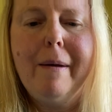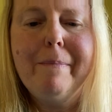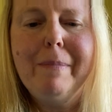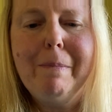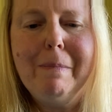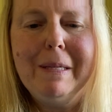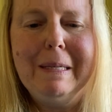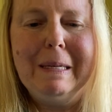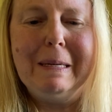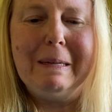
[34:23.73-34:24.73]
Been
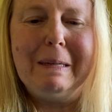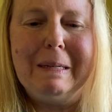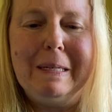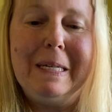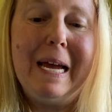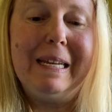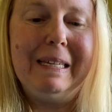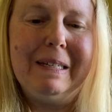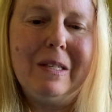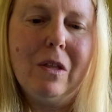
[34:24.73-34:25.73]
busy chatting,
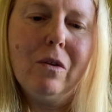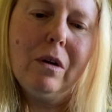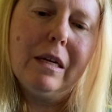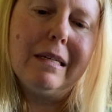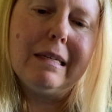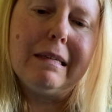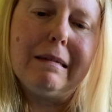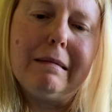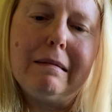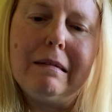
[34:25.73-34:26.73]
because I thought I'd just
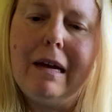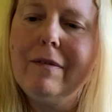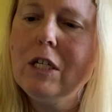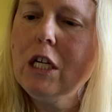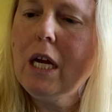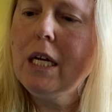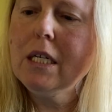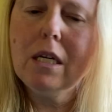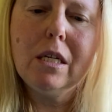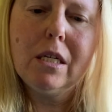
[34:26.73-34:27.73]
have a chat,
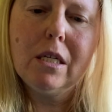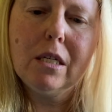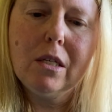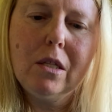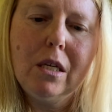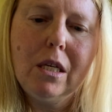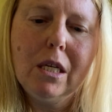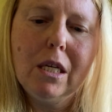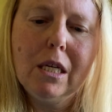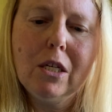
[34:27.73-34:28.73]
and so that you
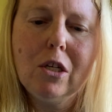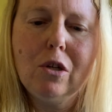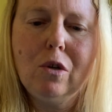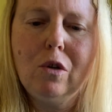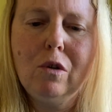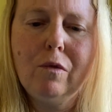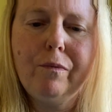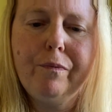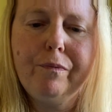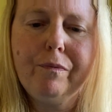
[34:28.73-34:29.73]
can get to know
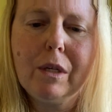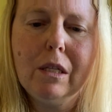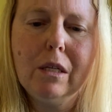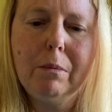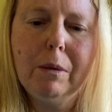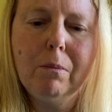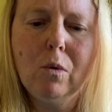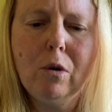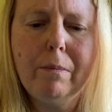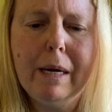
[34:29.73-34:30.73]
a little bit
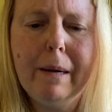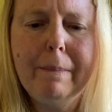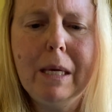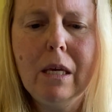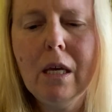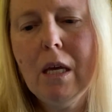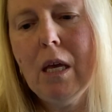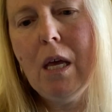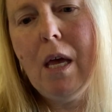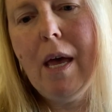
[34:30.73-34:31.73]
more about me.
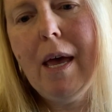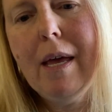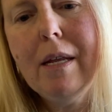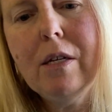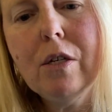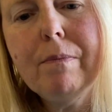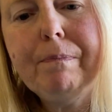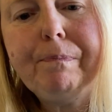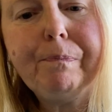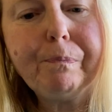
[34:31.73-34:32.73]
And
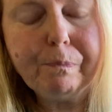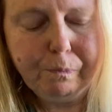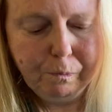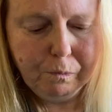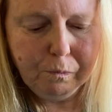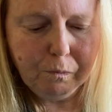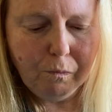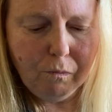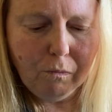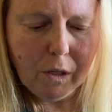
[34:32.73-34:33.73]
I'm
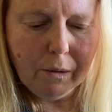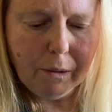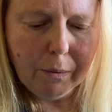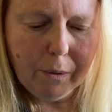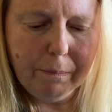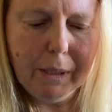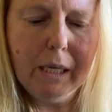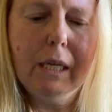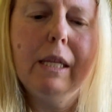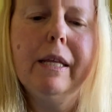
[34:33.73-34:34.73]
going to put a
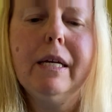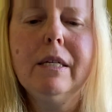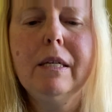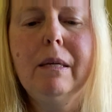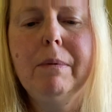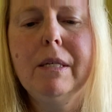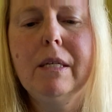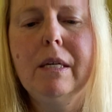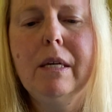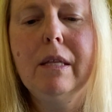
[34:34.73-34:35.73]
pin in that to keep it
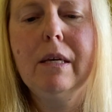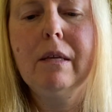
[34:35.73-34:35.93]
together.